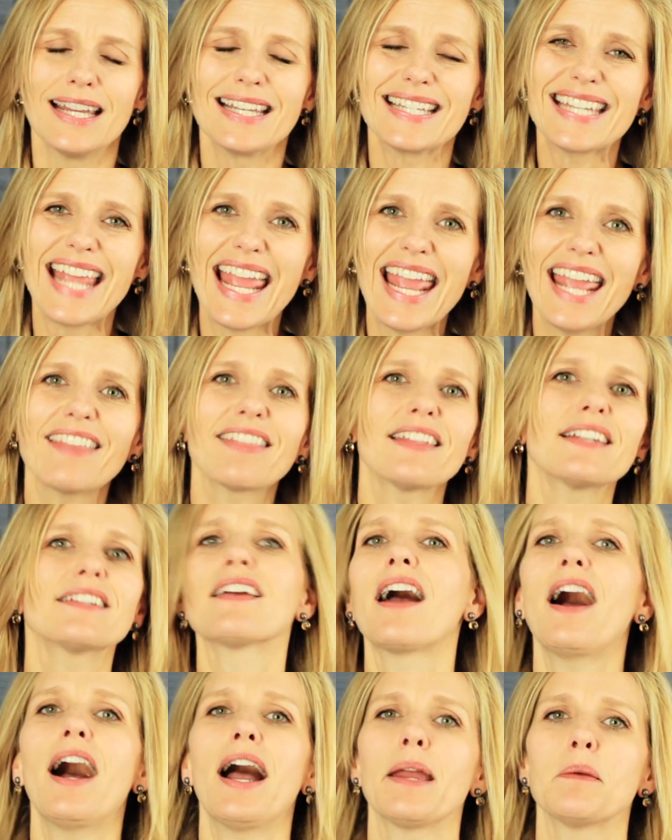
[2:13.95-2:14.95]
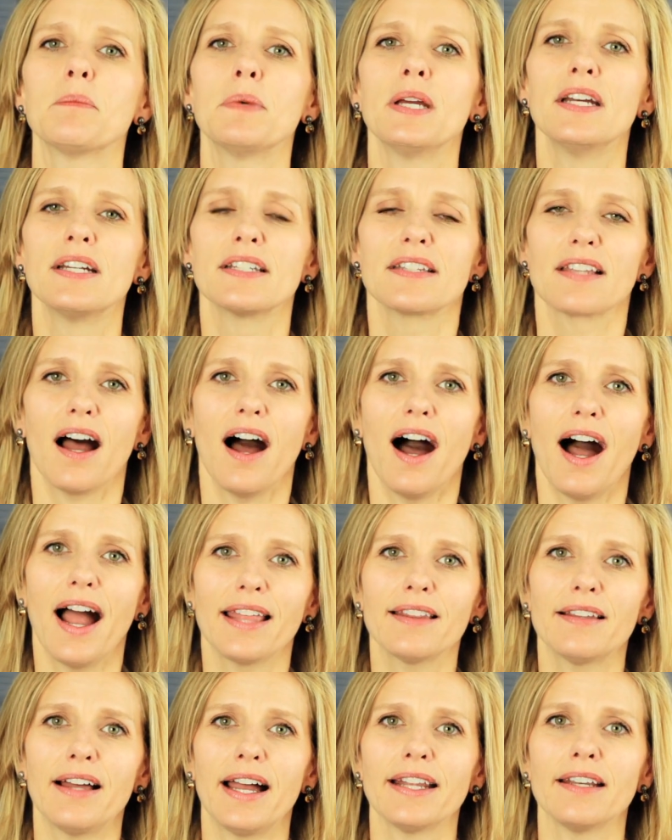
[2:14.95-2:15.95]
take the time to
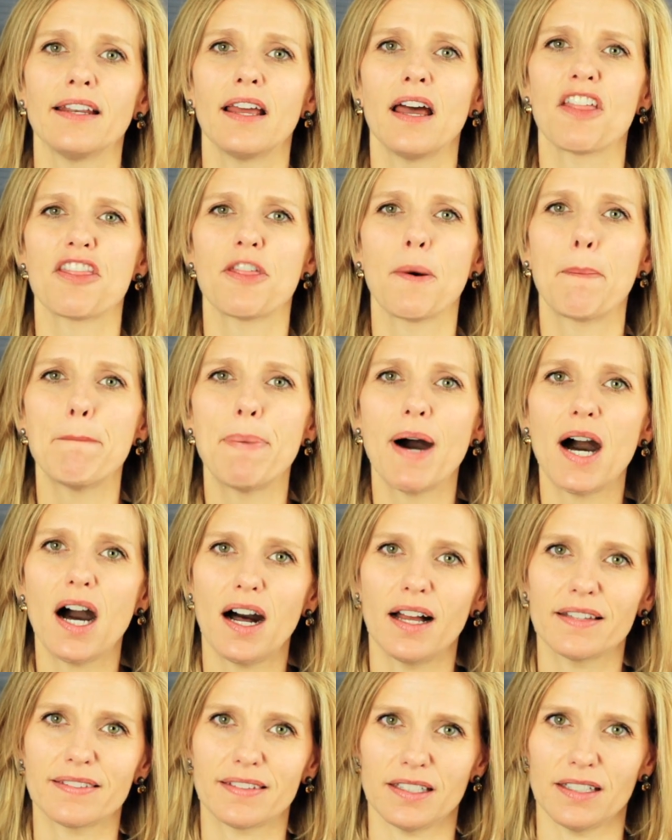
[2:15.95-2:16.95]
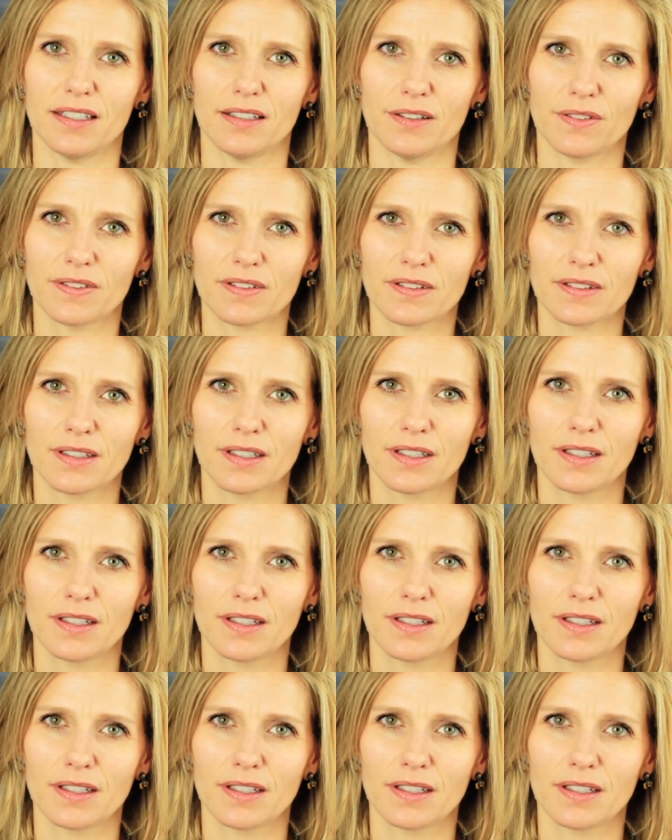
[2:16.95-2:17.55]
highlight the positives